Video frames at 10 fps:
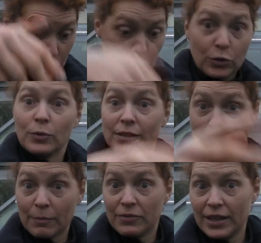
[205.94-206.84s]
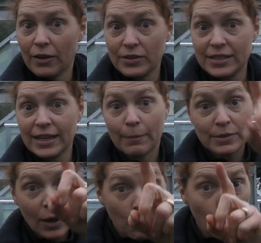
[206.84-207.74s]
to do some of the other
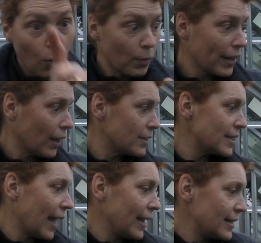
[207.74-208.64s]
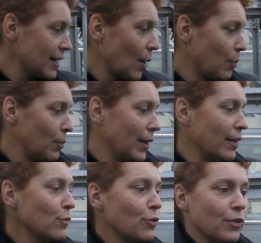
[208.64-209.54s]
stems, and what we're going to end up
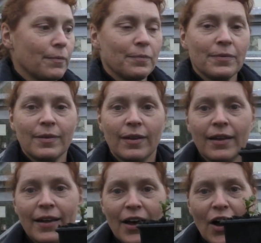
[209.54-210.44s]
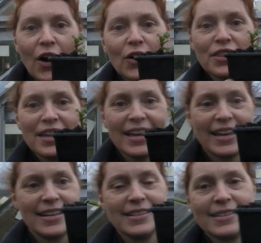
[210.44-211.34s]
with are
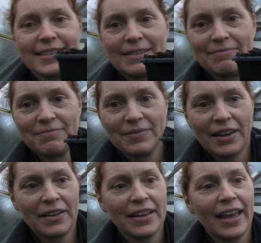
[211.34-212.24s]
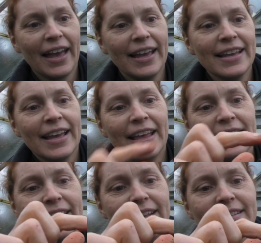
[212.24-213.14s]
these, okay?
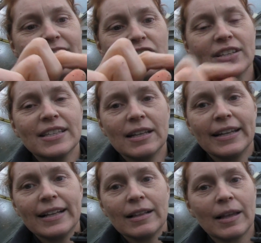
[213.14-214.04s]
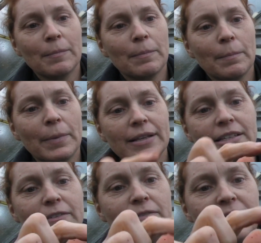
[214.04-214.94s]
These are just the little
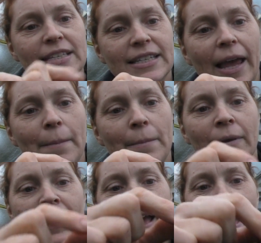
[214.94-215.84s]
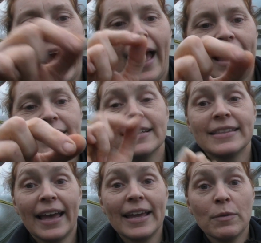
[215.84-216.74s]
bits of stem,
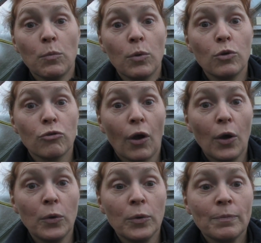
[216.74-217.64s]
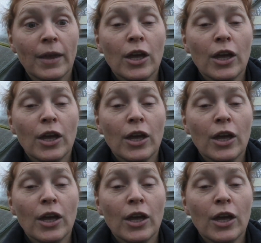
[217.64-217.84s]
and they will grow.